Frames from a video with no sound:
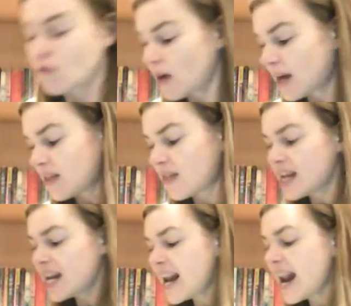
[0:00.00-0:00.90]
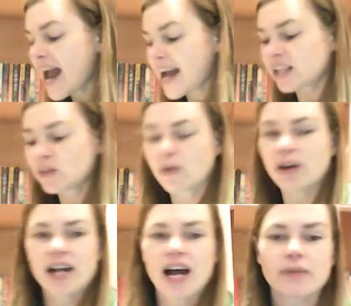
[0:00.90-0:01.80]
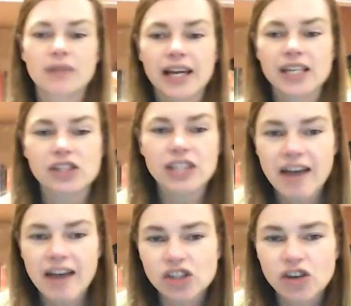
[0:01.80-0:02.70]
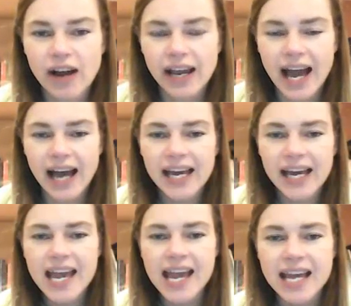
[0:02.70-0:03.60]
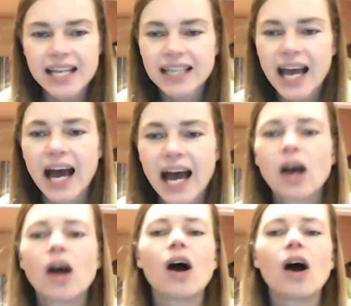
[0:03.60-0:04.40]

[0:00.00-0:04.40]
Right, then the next one I would like you to have a try at is a